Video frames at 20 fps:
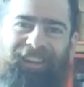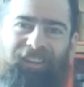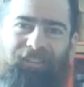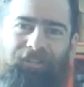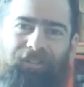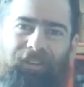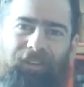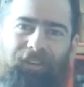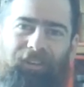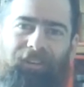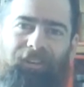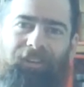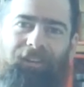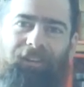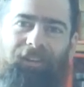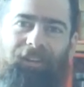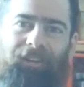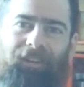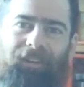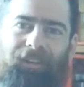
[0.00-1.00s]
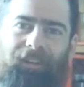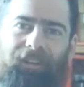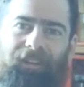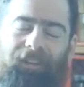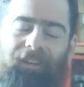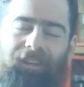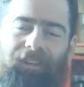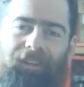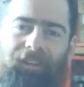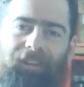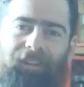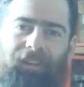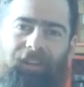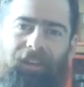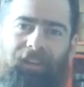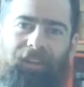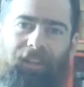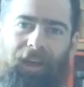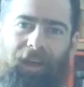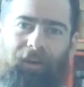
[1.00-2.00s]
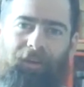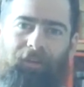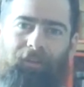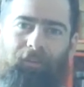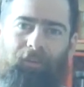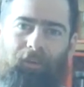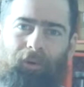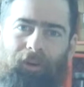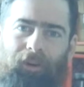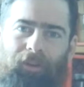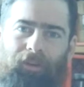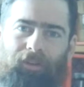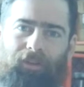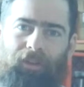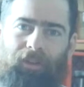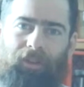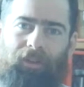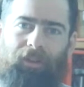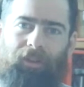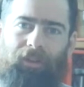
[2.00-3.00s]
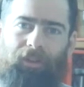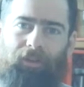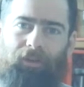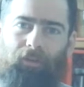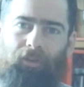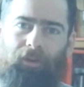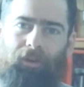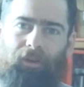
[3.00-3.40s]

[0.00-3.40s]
feel like that works. This